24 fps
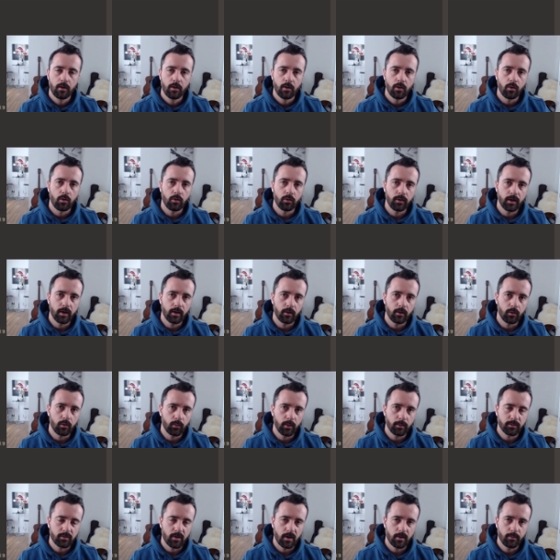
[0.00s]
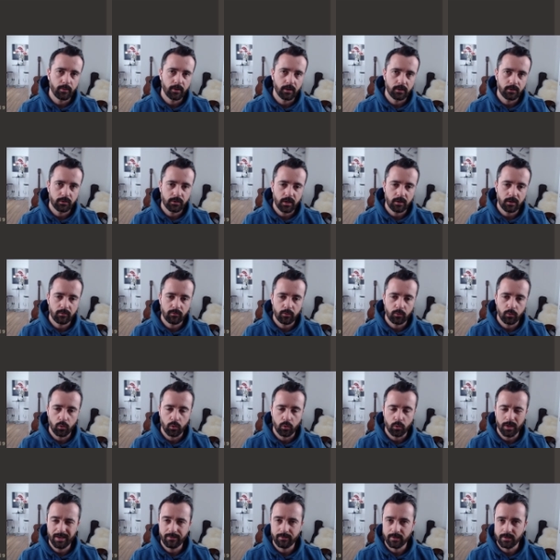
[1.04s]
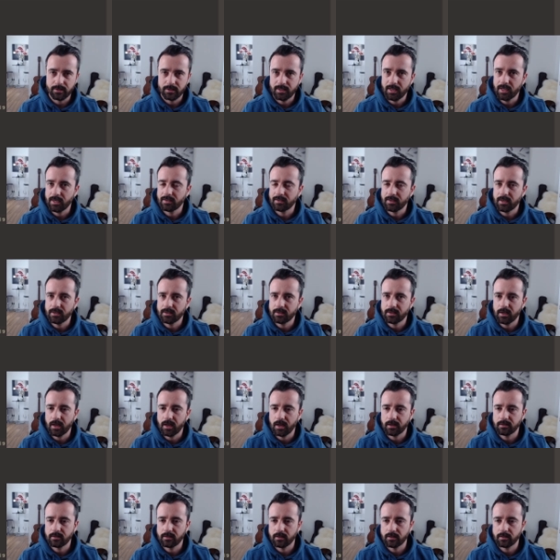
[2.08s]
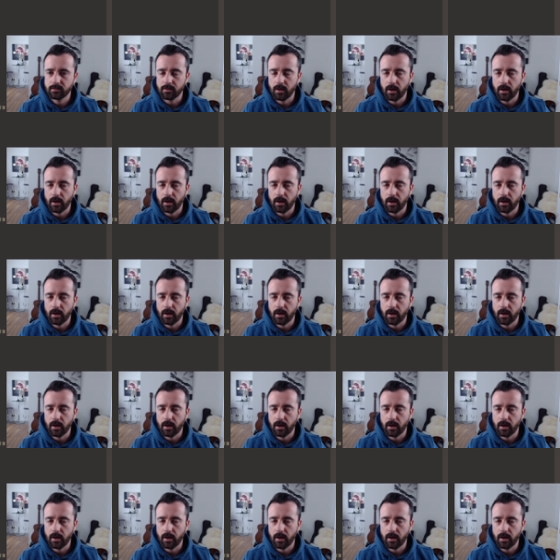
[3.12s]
or, or web scraping in general or even CSS selectors.